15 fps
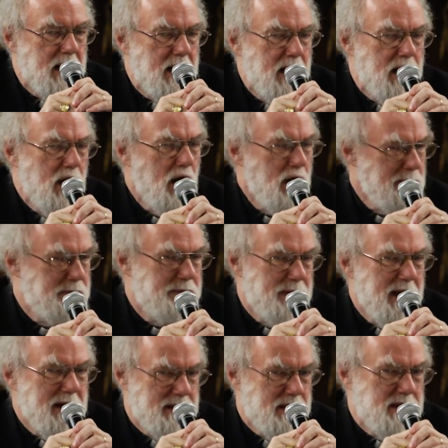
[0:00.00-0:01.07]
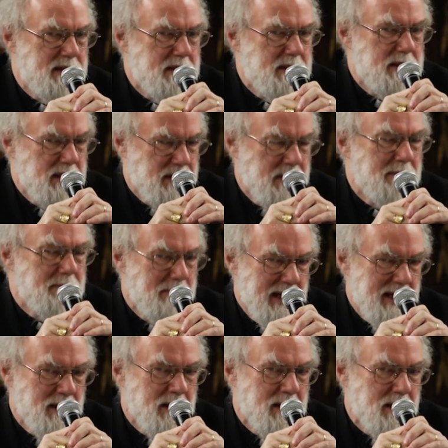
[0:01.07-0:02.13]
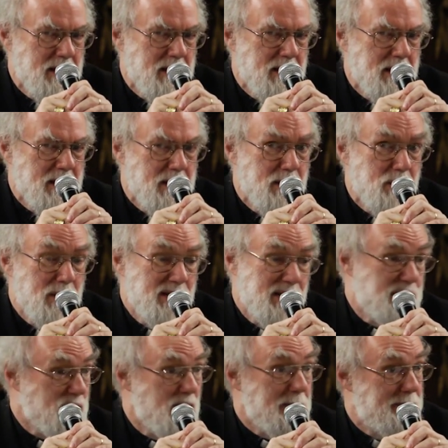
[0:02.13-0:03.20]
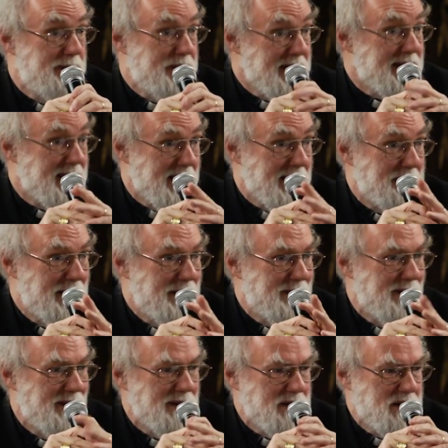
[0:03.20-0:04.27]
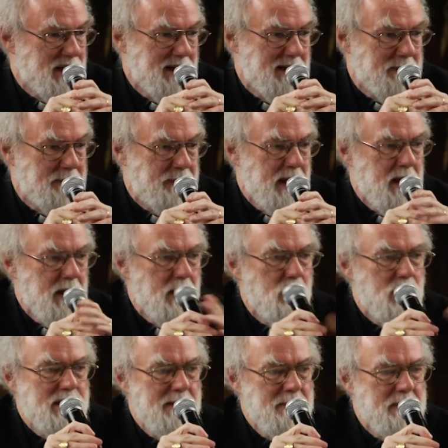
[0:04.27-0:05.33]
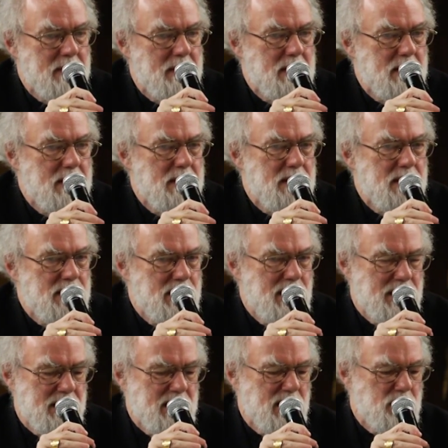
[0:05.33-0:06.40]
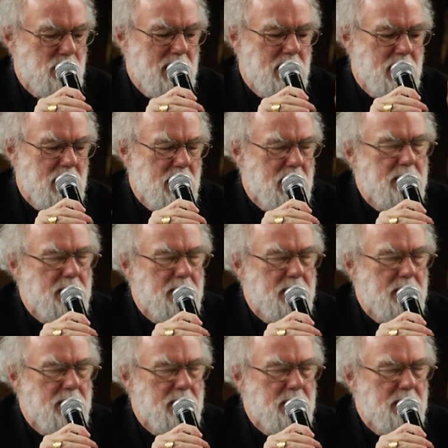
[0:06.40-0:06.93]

I hope that doesn't mean that we stop thinking about the long term. What I'm suggesting is we,